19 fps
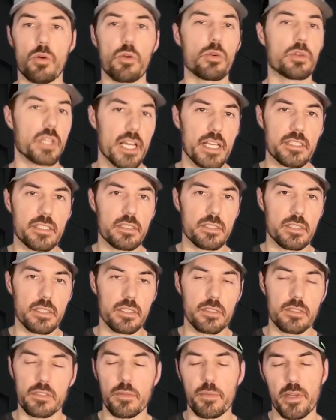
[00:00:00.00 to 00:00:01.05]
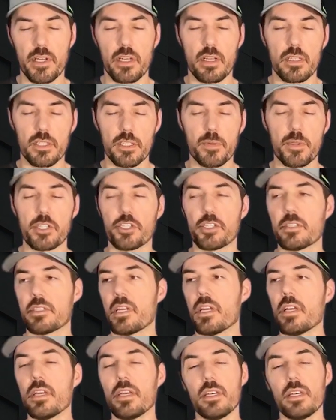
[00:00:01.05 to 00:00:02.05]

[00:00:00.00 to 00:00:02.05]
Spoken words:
or licenses, depending on the species,